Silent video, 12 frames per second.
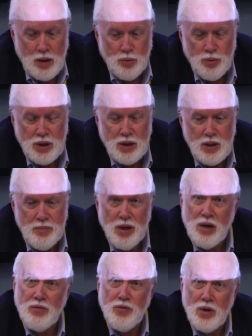really
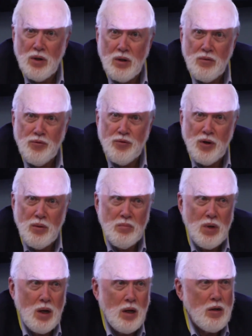benefited
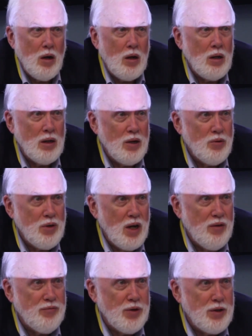from an all-out
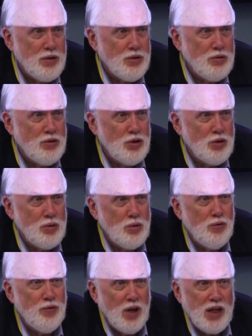effort
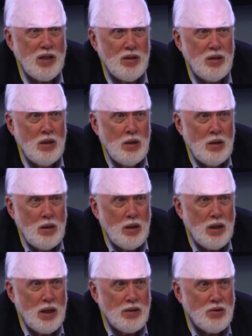to fight
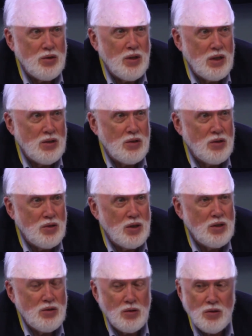against these
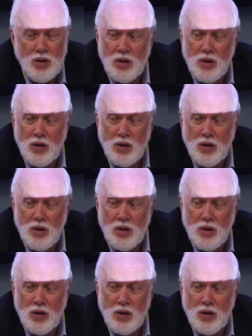diseases.